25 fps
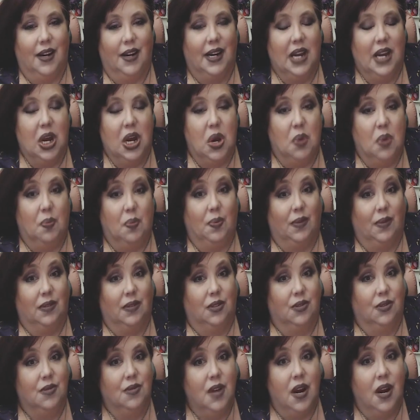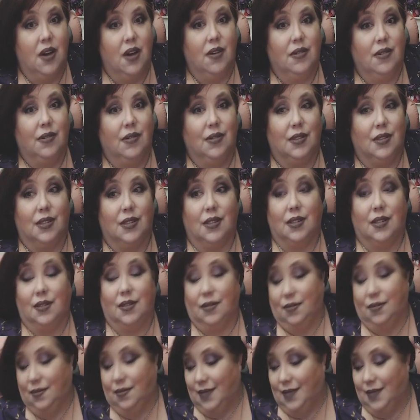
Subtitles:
and help. Who knows?